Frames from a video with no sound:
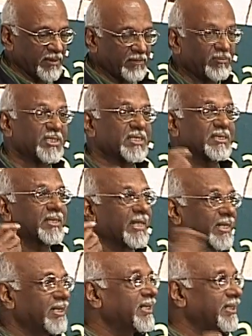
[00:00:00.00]
which is the
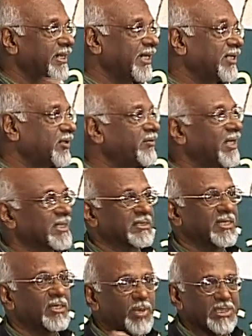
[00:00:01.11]
radical act of
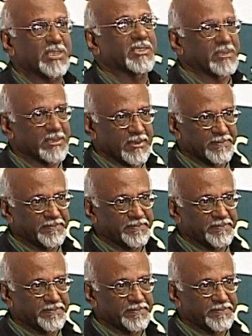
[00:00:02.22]
asking questions."